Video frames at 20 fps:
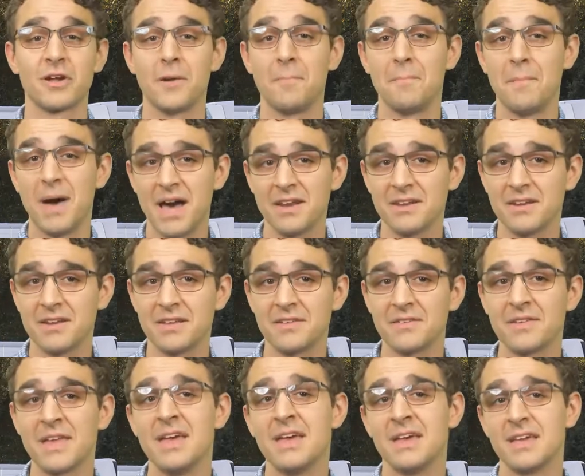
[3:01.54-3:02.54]

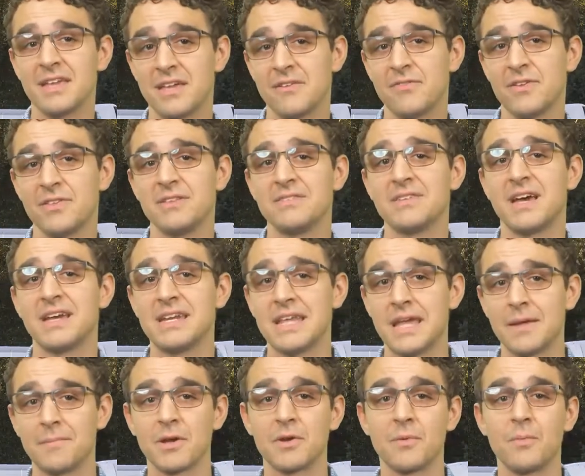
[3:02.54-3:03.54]
commodities given the
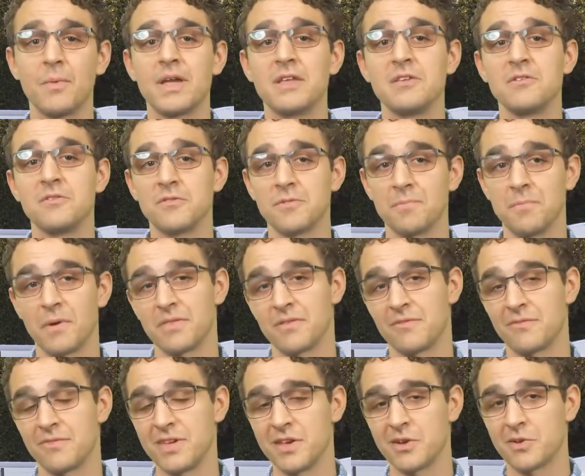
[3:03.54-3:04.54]
dynamic way you spread
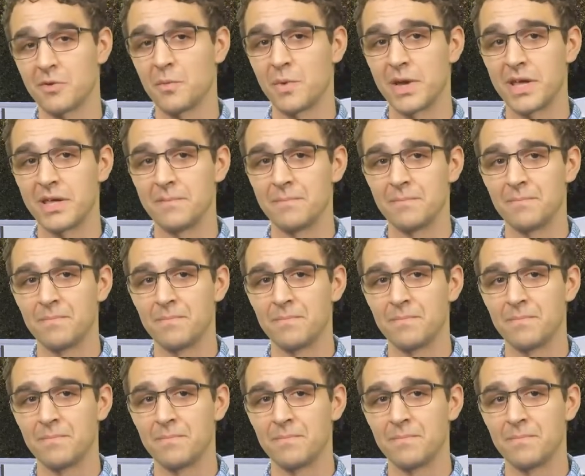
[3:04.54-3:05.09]
the vehicle weight.